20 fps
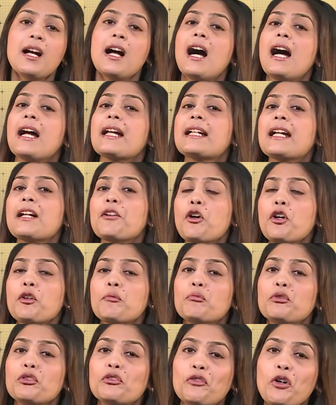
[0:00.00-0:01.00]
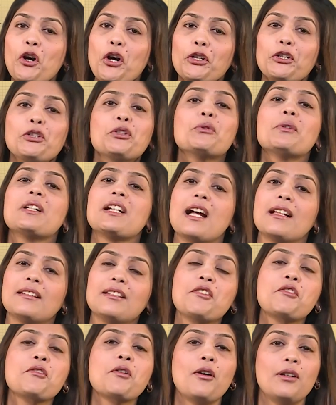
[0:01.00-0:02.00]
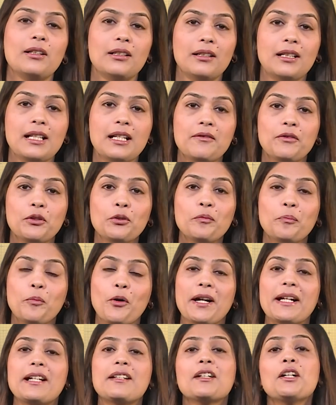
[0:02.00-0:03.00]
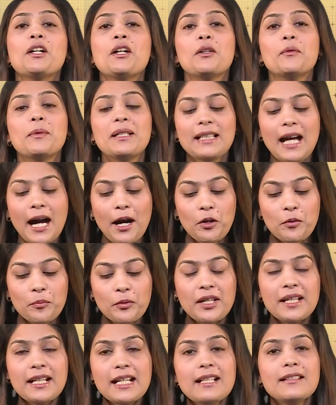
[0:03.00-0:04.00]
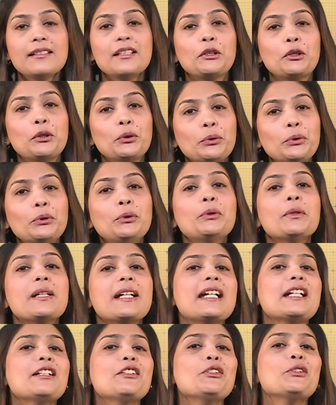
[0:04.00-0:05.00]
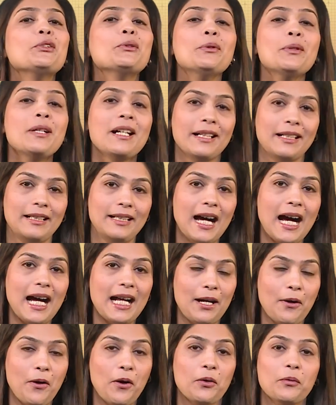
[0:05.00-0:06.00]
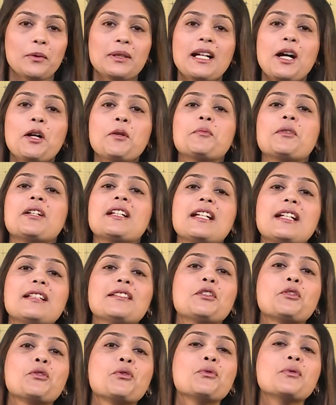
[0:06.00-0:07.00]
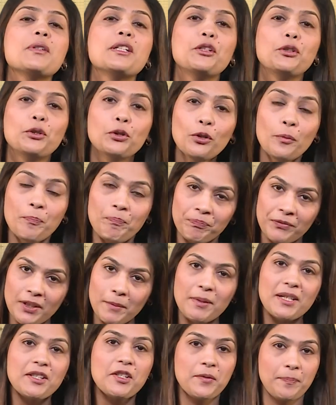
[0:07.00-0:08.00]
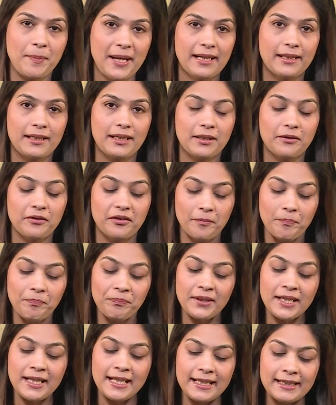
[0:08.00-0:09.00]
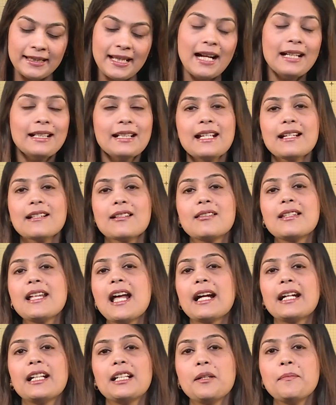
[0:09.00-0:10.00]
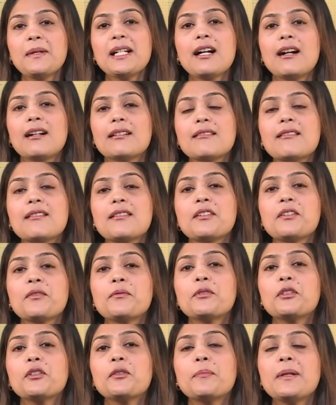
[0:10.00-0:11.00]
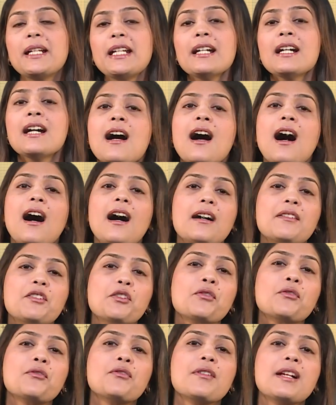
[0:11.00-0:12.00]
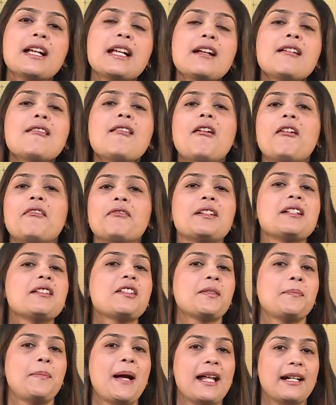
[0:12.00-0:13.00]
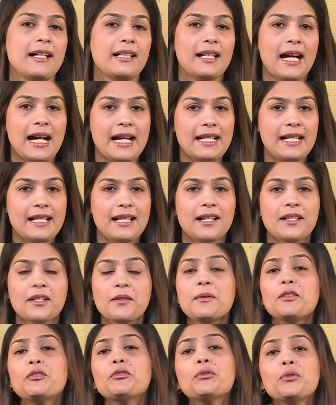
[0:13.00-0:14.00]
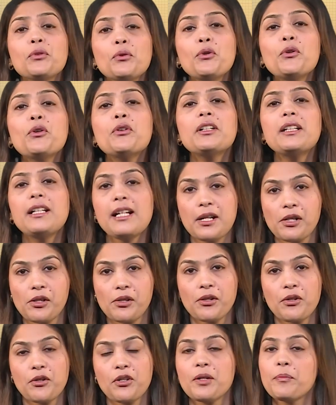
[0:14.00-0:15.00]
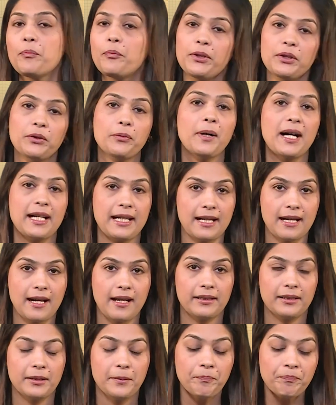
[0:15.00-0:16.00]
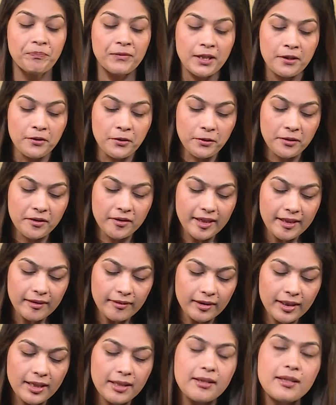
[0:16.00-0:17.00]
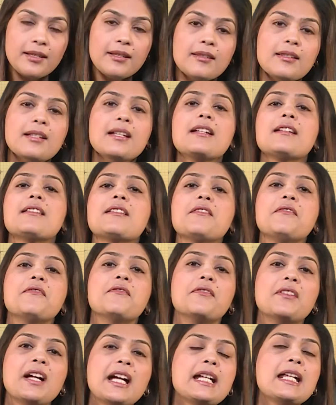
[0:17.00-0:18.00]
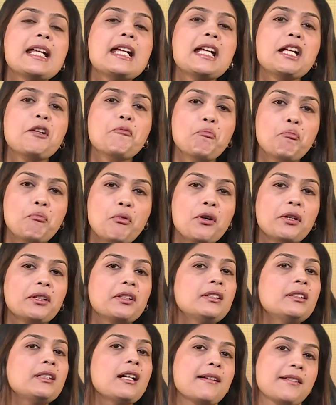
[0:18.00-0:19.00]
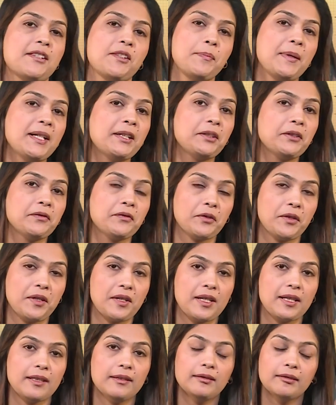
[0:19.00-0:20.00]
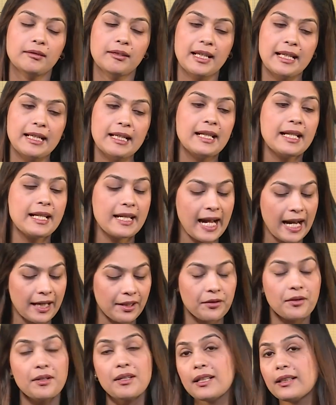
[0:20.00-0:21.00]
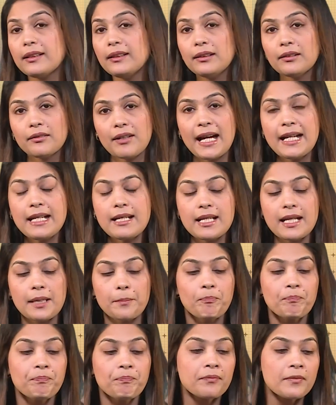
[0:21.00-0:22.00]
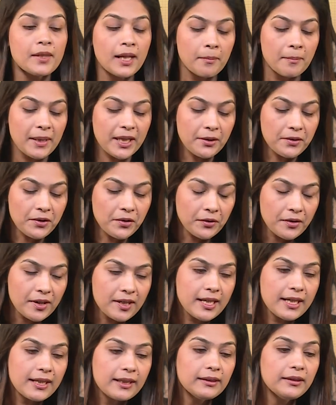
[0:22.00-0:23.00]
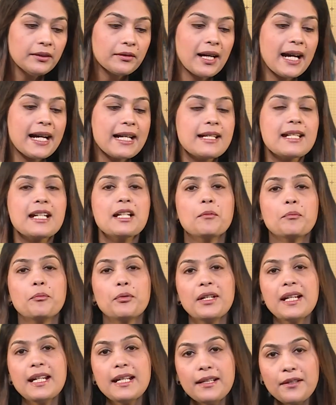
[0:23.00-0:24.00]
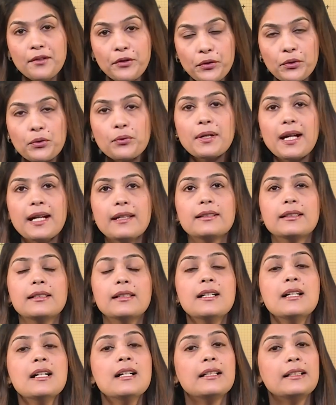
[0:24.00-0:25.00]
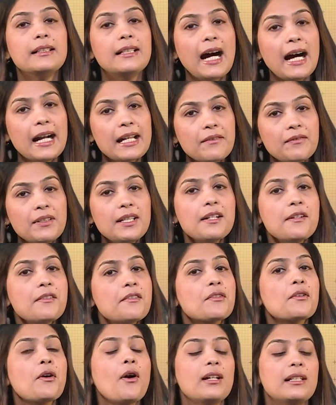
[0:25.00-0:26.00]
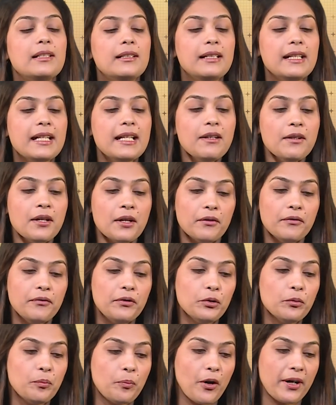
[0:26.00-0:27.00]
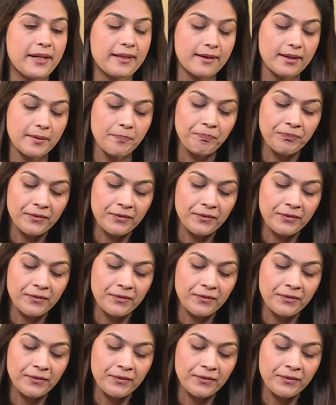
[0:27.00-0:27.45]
I cannot move on to another scholarly viewpoint without bringing the two into dialogue, without bringing the two into perspective. In that case, the academic answer would be a string of disparate ideas with no relationship with one another. So synthesis is a very important aspect of critical thinking and critical writing, because critical writing brings together diverse scholarly viewpoints.